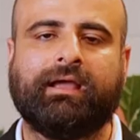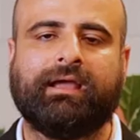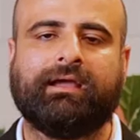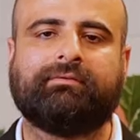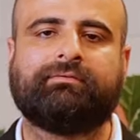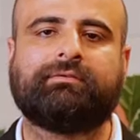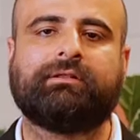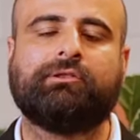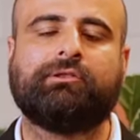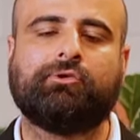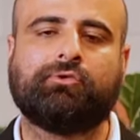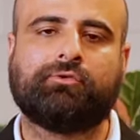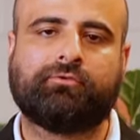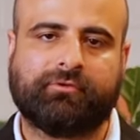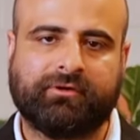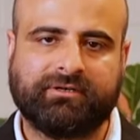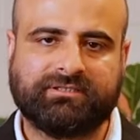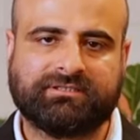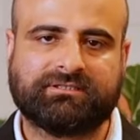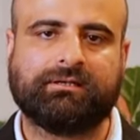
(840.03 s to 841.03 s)
have the
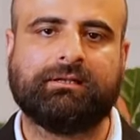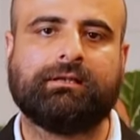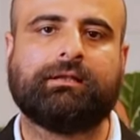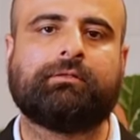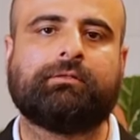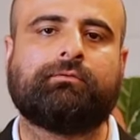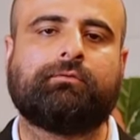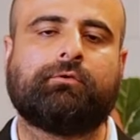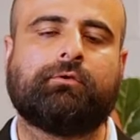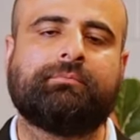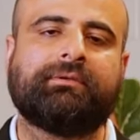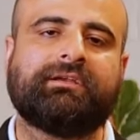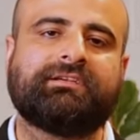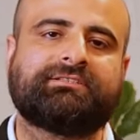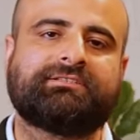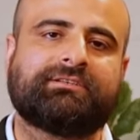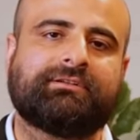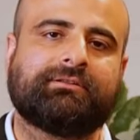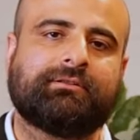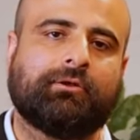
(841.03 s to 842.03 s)
nutritional
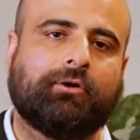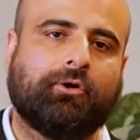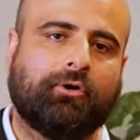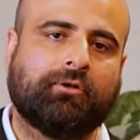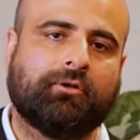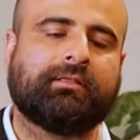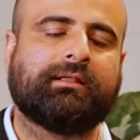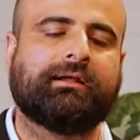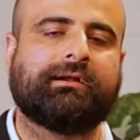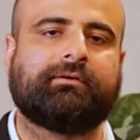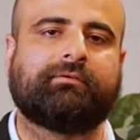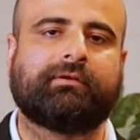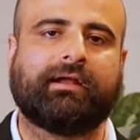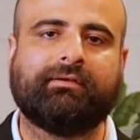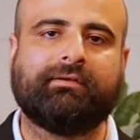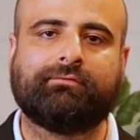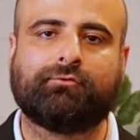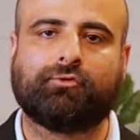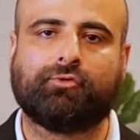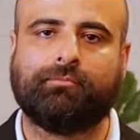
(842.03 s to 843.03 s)
information on their
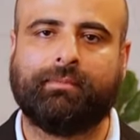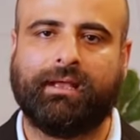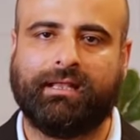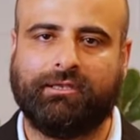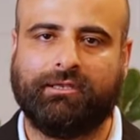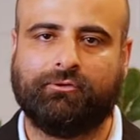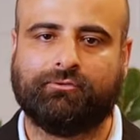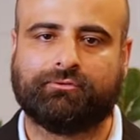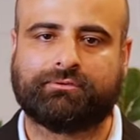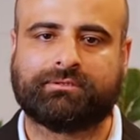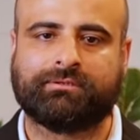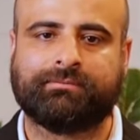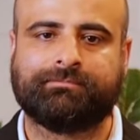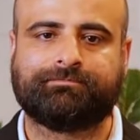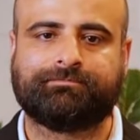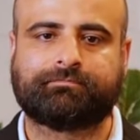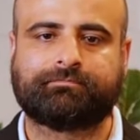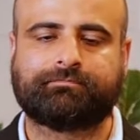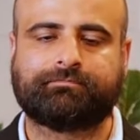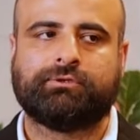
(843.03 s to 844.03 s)
drive-through menus.
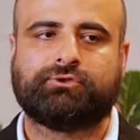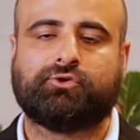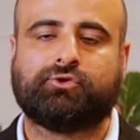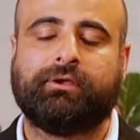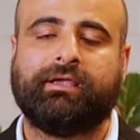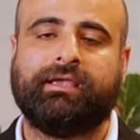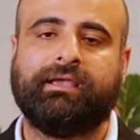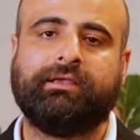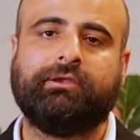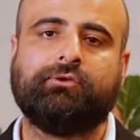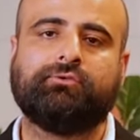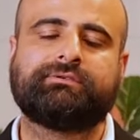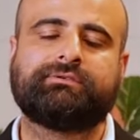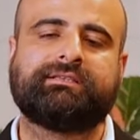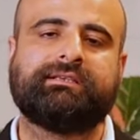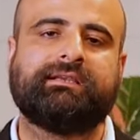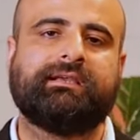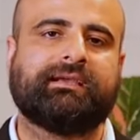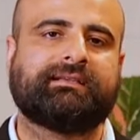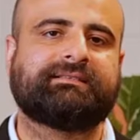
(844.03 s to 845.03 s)
So here you see